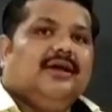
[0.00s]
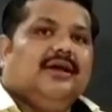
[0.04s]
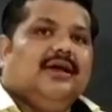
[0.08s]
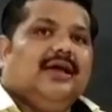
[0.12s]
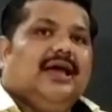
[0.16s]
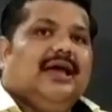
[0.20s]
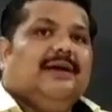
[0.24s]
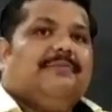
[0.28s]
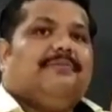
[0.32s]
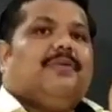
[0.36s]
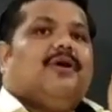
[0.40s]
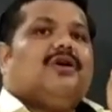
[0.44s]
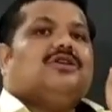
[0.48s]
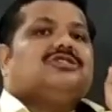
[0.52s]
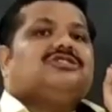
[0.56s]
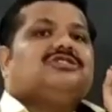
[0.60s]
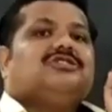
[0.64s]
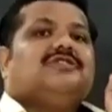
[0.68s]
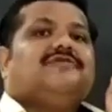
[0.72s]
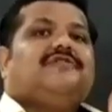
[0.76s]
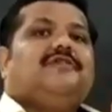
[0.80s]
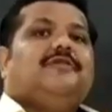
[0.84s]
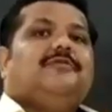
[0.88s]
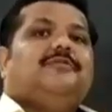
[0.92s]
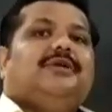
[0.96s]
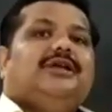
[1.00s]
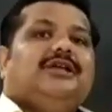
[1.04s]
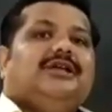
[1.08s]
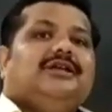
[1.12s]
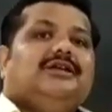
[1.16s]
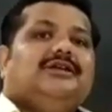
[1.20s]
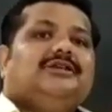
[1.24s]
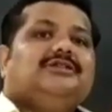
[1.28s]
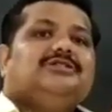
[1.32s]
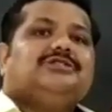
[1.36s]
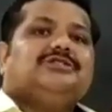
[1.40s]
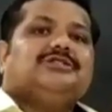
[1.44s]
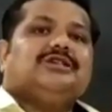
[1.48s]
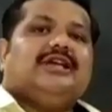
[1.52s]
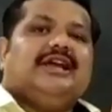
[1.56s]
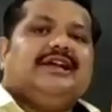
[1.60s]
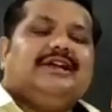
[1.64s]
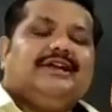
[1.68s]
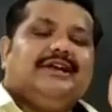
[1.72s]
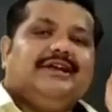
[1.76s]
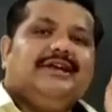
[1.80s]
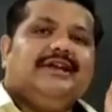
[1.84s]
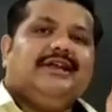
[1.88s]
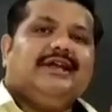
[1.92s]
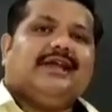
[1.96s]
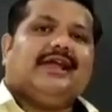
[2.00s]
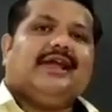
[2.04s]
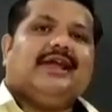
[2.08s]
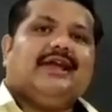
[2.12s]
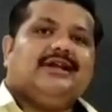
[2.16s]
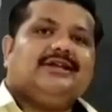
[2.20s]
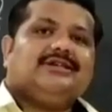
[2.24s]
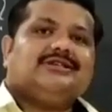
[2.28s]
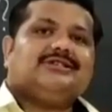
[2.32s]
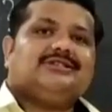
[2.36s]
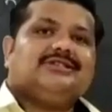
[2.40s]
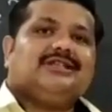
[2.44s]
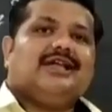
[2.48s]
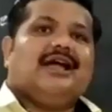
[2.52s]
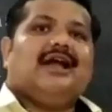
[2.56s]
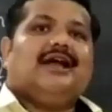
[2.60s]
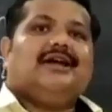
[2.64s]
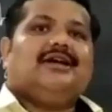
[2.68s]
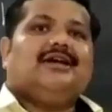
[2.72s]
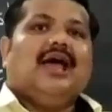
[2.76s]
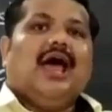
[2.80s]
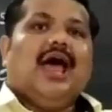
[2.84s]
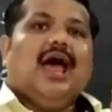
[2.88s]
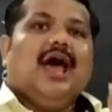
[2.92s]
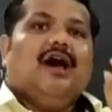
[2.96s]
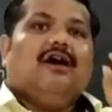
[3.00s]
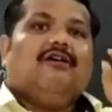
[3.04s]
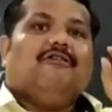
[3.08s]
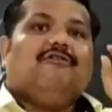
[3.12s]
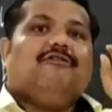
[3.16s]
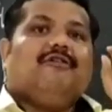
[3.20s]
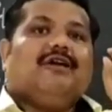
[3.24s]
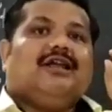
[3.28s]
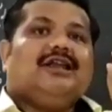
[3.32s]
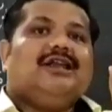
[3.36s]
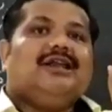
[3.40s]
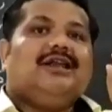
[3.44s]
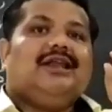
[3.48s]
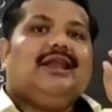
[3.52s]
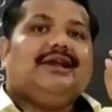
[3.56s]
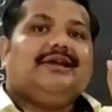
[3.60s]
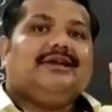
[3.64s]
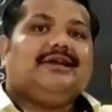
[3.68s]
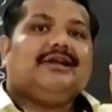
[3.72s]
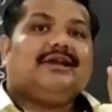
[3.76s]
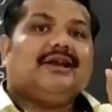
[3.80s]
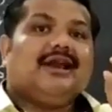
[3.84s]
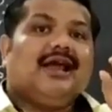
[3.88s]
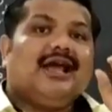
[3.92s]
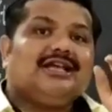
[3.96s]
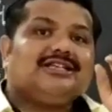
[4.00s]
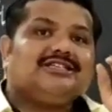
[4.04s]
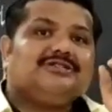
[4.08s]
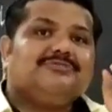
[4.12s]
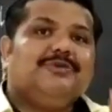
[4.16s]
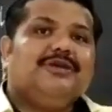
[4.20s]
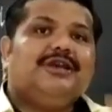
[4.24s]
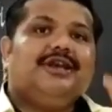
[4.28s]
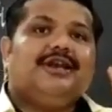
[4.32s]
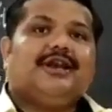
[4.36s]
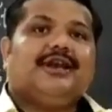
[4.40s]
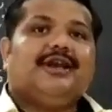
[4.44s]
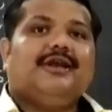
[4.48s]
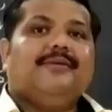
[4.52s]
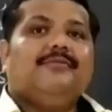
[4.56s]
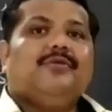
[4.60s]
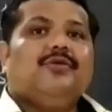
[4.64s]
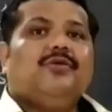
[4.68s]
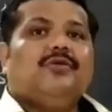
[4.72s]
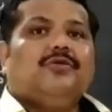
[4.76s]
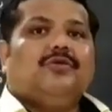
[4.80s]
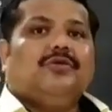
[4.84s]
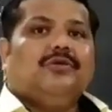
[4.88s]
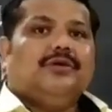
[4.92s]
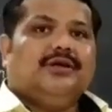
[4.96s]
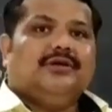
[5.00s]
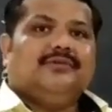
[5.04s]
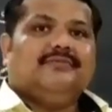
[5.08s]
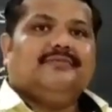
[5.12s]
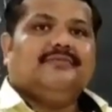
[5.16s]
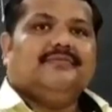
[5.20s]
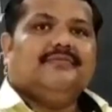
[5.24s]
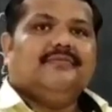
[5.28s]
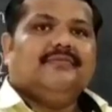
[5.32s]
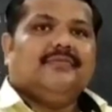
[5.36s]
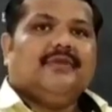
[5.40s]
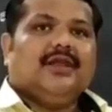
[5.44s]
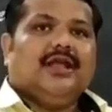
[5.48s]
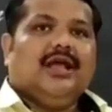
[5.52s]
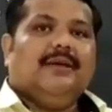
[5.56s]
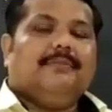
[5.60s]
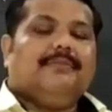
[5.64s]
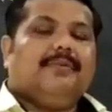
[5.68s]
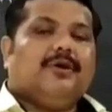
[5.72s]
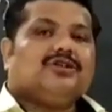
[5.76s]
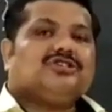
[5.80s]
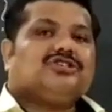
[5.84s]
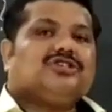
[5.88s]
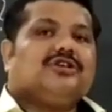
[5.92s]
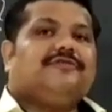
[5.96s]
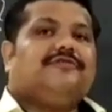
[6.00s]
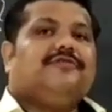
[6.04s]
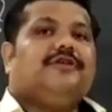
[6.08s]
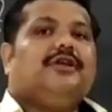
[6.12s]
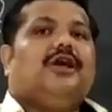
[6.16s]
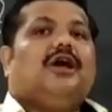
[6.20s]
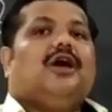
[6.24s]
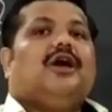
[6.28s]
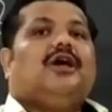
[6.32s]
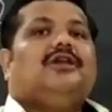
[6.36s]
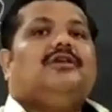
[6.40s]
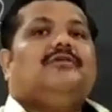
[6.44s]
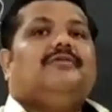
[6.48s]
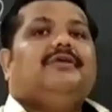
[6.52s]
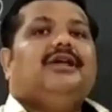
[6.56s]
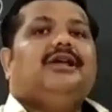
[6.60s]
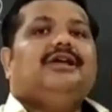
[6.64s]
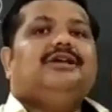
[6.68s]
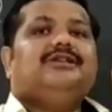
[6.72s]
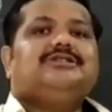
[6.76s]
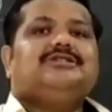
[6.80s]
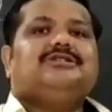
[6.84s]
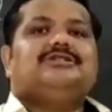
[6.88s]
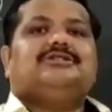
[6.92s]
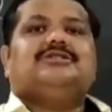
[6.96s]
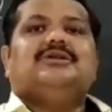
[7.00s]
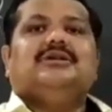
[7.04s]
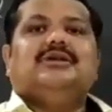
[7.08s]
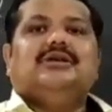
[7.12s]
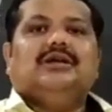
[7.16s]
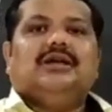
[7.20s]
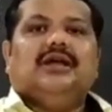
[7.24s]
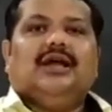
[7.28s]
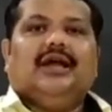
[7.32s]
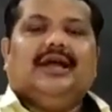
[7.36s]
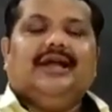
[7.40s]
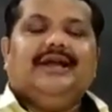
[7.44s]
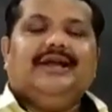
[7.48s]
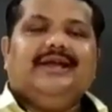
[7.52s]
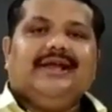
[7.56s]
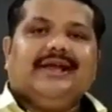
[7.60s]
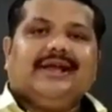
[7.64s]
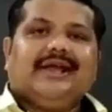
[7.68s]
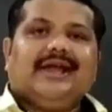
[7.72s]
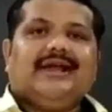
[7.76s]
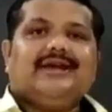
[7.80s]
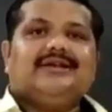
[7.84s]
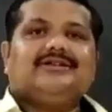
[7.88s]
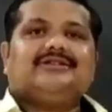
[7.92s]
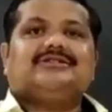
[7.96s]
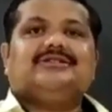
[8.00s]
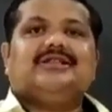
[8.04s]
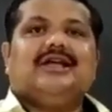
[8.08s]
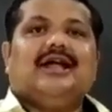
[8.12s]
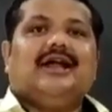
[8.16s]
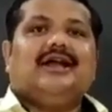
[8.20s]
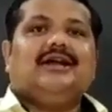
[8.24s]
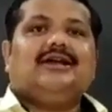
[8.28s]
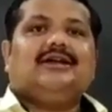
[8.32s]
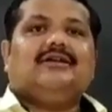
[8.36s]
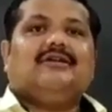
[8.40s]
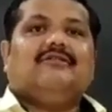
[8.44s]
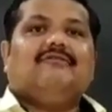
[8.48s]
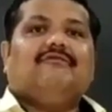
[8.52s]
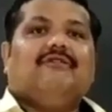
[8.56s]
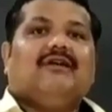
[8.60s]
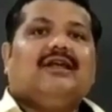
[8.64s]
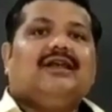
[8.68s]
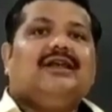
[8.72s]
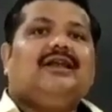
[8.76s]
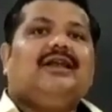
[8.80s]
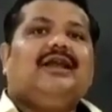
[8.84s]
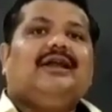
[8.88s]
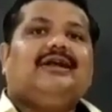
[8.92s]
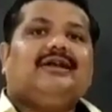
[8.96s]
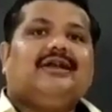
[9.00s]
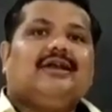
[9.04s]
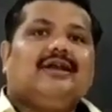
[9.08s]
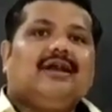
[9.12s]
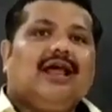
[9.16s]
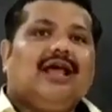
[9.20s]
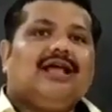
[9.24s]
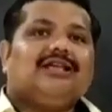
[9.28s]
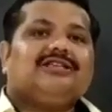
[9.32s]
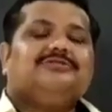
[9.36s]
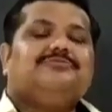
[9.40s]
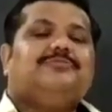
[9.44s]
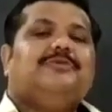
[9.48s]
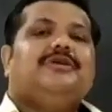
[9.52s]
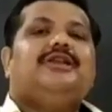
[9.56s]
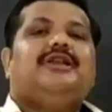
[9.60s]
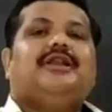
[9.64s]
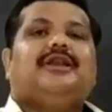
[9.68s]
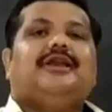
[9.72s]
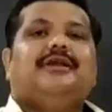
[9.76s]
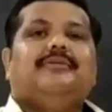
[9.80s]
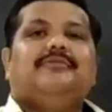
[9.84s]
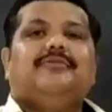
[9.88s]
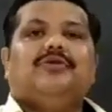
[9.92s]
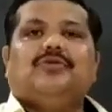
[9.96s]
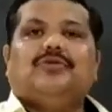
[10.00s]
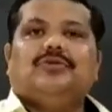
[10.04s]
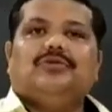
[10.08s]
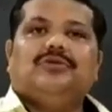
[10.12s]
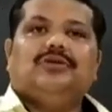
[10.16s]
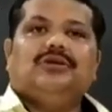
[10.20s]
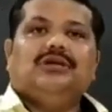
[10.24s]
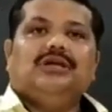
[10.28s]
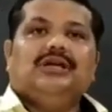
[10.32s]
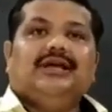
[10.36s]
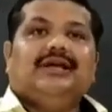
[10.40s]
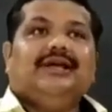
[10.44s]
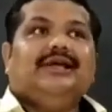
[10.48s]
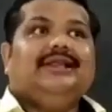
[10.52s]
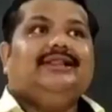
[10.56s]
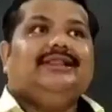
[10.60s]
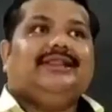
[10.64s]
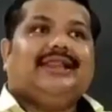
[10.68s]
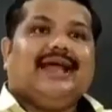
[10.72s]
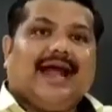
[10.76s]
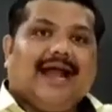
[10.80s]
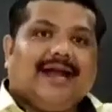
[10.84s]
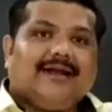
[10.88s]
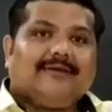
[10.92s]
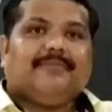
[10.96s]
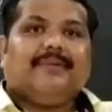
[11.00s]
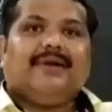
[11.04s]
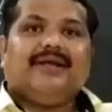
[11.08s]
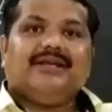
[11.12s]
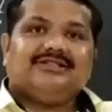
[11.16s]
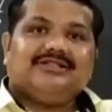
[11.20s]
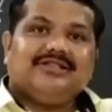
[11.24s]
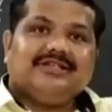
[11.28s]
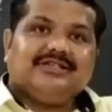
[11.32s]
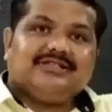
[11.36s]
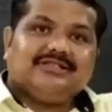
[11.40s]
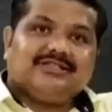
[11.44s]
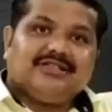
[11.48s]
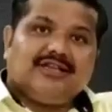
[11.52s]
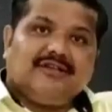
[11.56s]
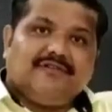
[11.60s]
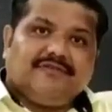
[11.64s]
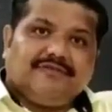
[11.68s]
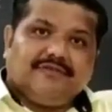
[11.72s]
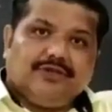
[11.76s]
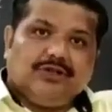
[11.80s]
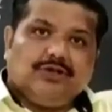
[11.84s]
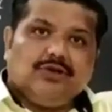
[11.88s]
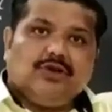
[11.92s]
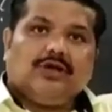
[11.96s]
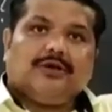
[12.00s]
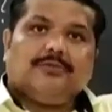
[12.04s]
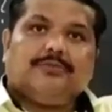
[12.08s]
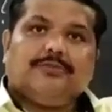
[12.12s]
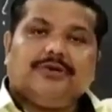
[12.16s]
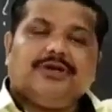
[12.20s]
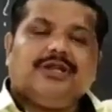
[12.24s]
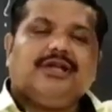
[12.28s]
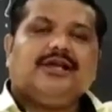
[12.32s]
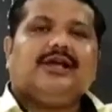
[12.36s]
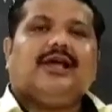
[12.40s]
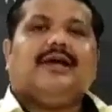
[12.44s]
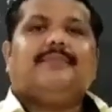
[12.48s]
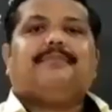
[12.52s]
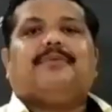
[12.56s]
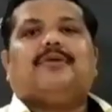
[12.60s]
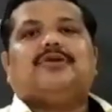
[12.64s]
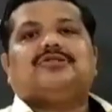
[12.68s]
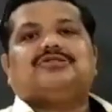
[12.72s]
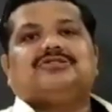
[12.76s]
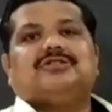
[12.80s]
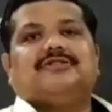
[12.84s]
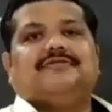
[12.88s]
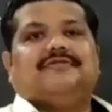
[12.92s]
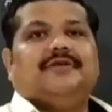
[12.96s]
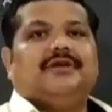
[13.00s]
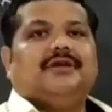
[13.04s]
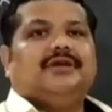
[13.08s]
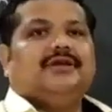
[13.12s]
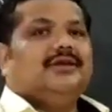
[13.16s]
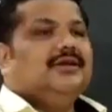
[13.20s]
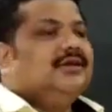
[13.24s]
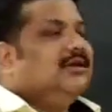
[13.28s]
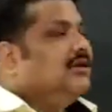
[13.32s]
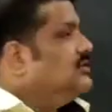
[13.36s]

Apostrophe means it indicates that one letter has been removed. Apostrophe always indicates that one letter has been removed. In that case itself we are putting apostrophe.